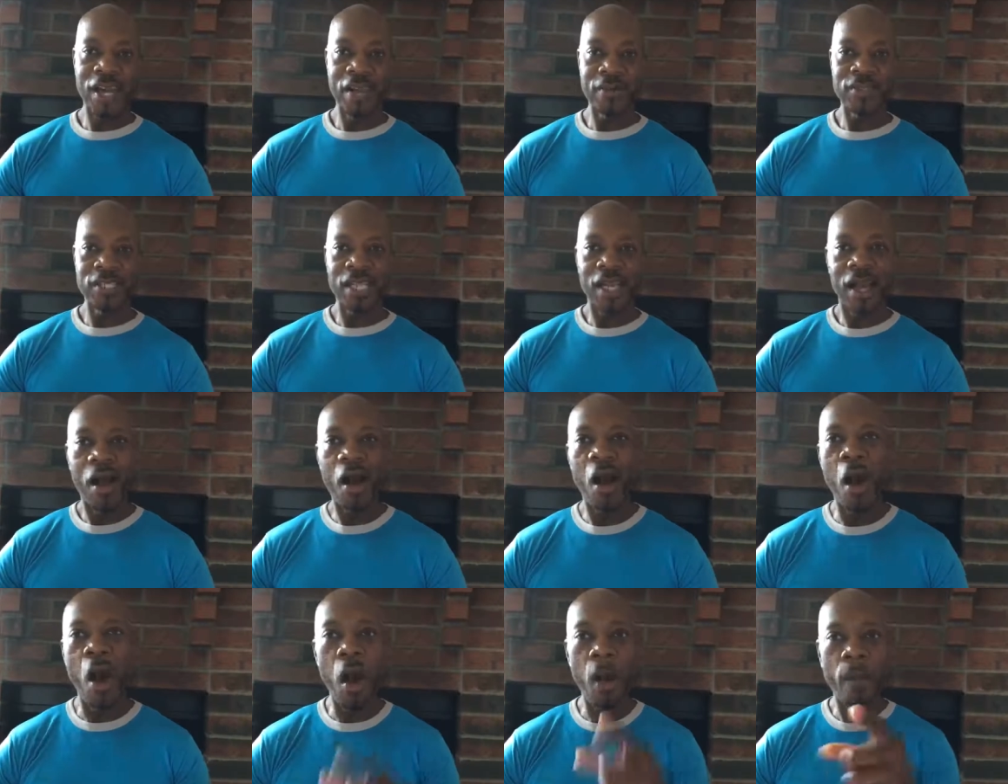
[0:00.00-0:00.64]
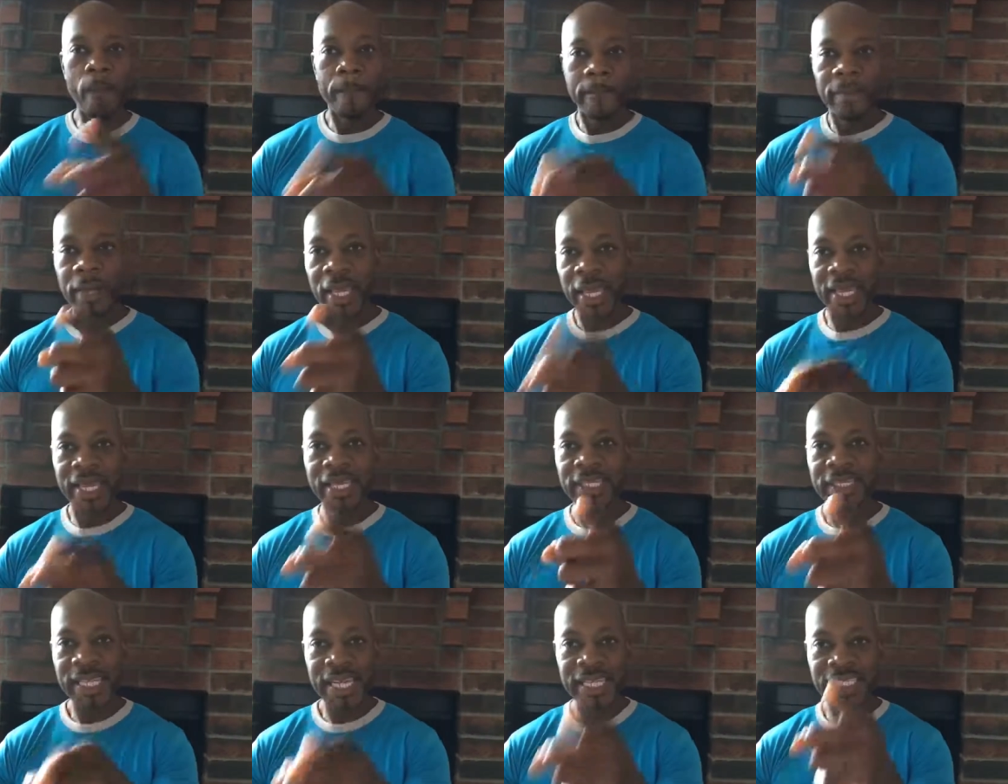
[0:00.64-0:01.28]
And I was like, oh
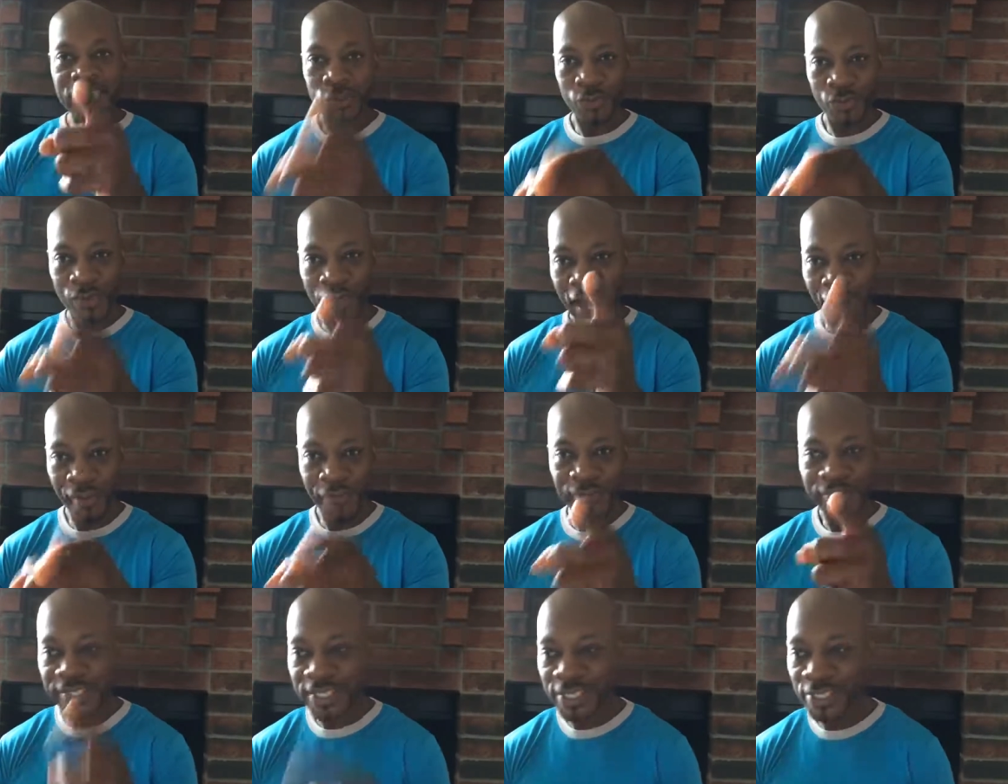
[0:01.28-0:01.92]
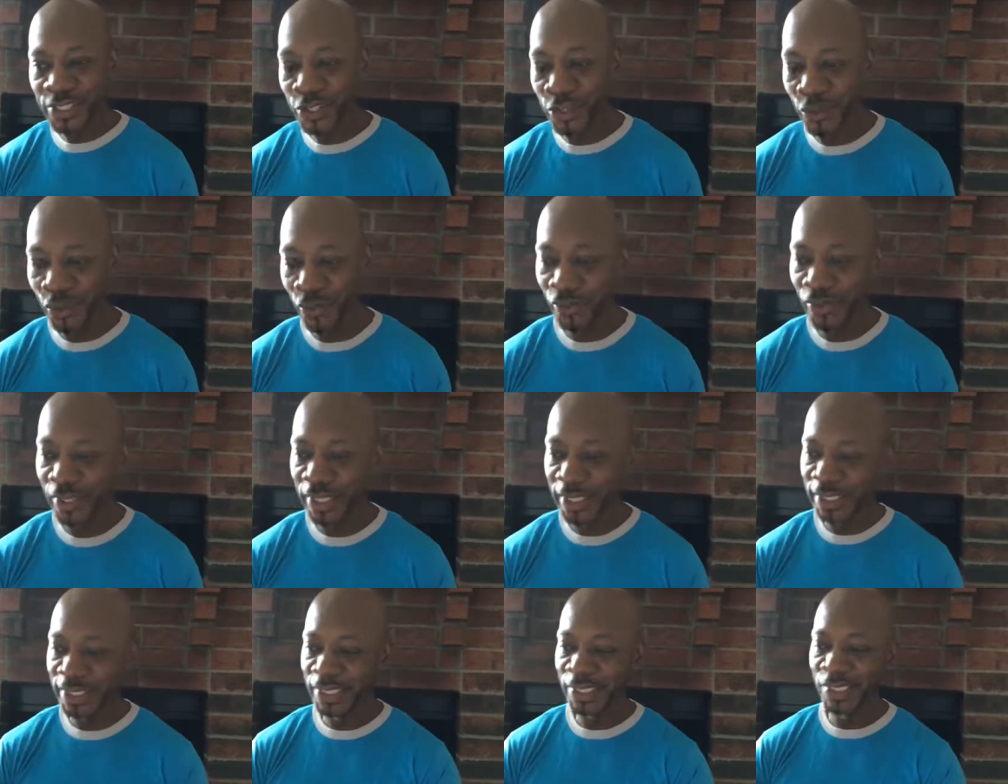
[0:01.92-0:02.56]
man, that's what I was
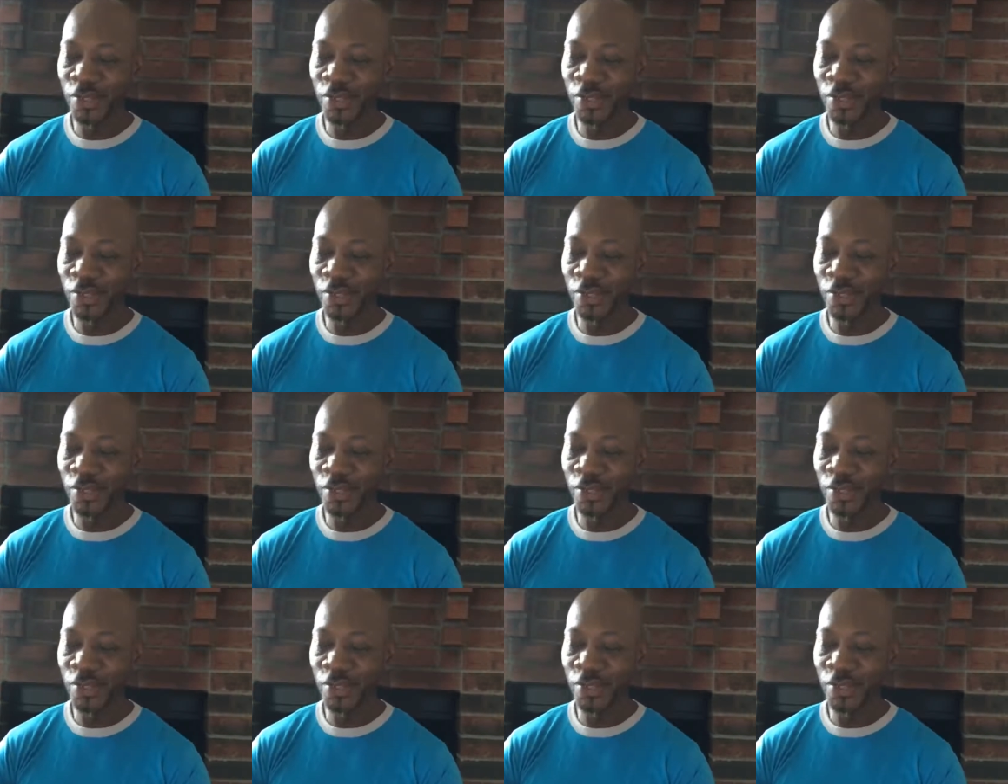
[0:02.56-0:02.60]
doing.